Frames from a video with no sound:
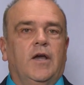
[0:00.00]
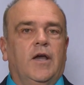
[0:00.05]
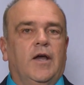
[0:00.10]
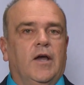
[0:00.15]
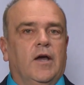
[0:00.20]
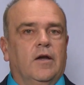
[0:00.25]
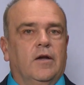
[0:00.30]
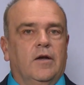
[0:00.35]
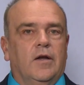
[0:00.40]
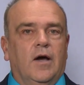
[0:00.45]

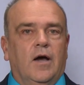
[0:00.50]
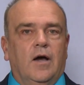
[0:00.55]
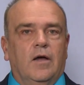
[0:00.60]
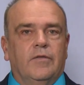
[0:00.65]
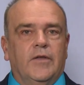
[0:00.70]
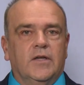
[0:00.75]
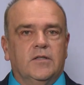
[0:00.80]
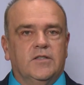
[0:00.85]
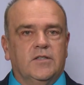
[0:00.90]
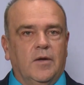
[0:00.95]
and uh,
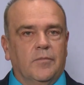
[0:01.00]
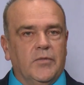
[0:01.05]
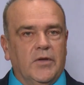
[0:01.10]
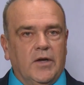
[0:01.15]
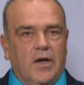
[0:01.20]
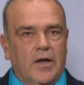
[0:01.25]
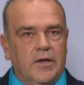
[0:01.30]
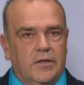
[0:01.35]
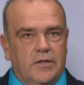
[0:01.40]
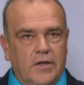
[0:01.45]
that's something
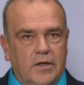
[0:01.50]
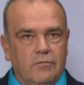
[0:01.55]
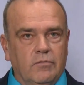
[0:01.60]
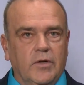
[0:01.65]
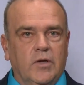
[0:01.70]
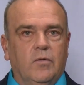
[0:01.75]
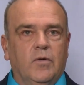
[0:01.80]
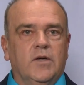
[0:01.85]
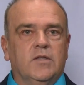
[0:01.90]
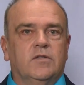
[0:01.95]
I did
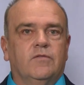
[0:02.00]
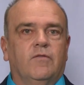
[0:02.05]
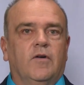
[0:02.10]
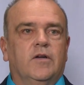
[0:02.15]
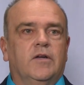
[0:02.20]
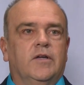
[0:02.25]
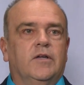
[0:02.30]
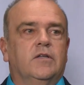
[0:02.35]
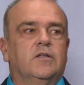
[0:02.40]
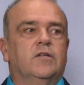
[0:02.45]
request
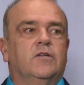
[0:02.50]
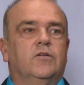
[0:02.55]
funding to